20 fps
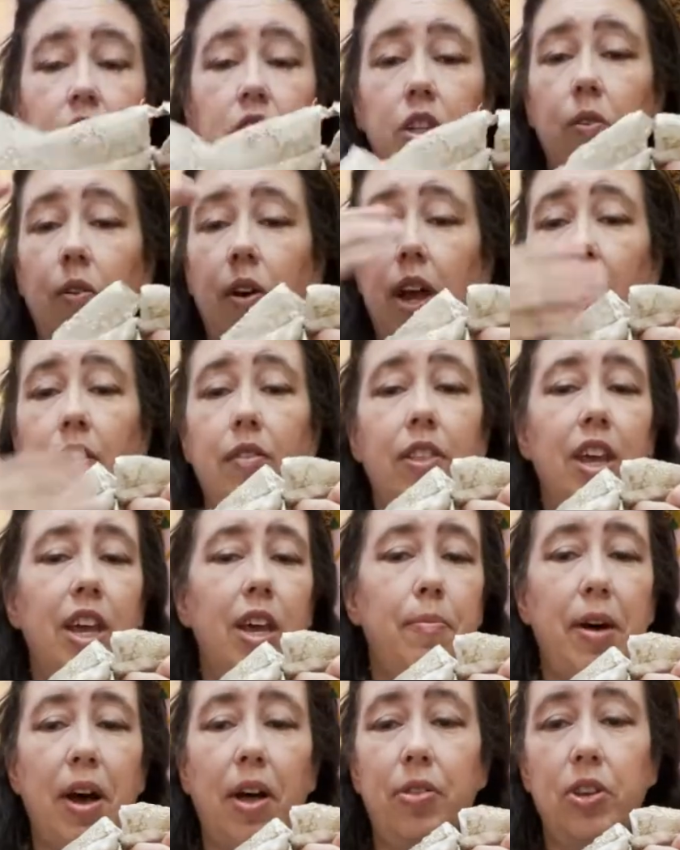So everything
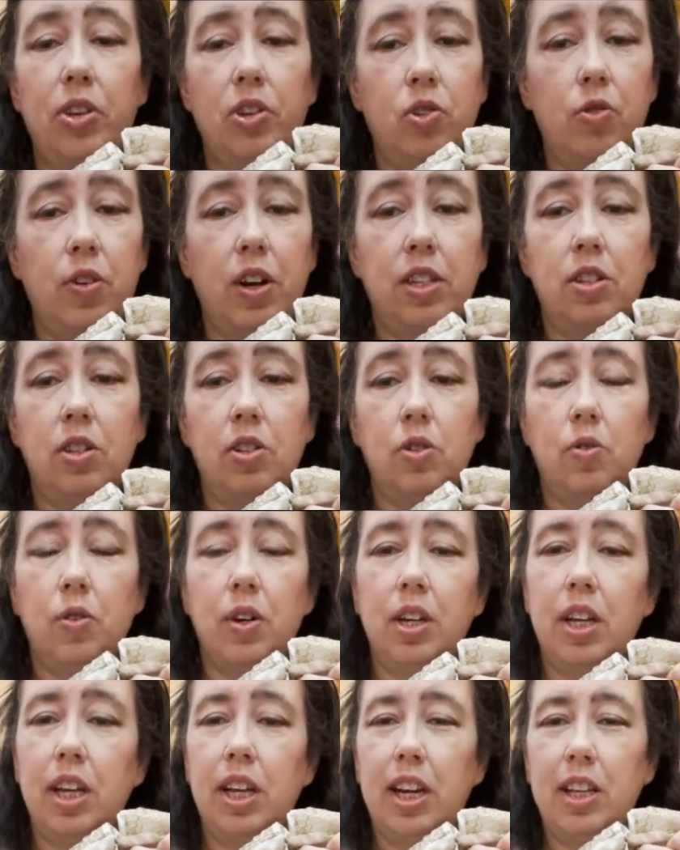about this dress is
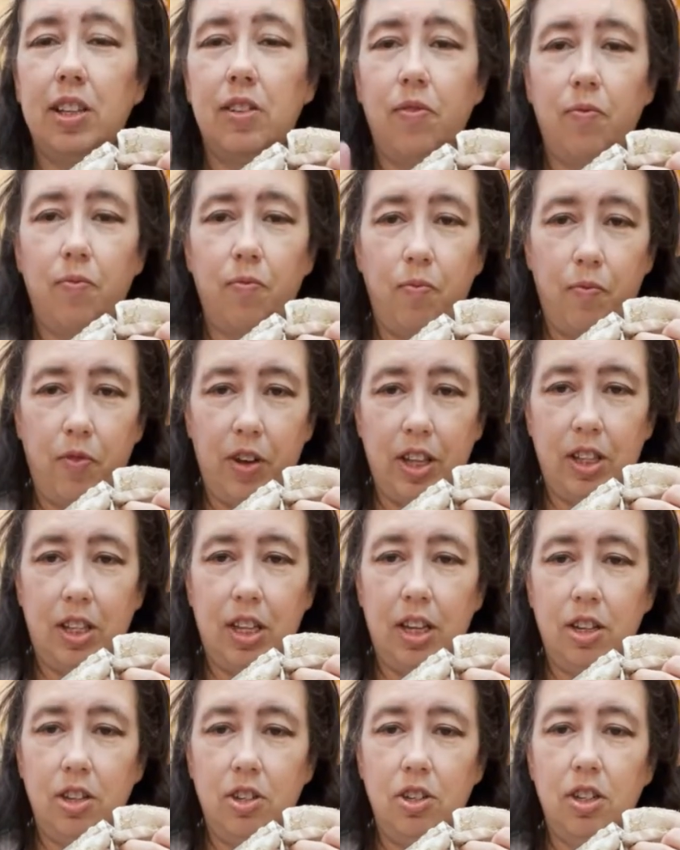trending. It's
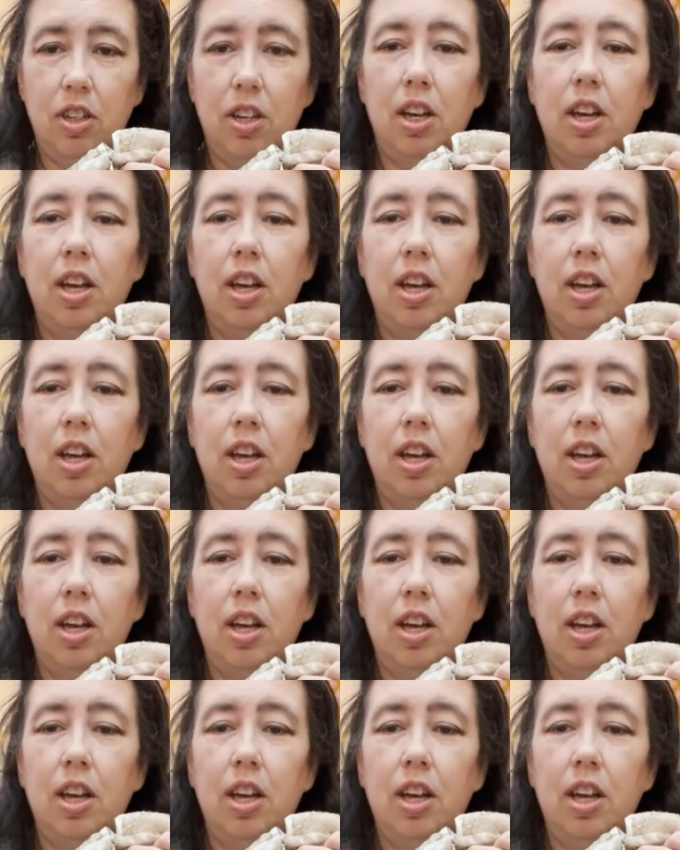vintage.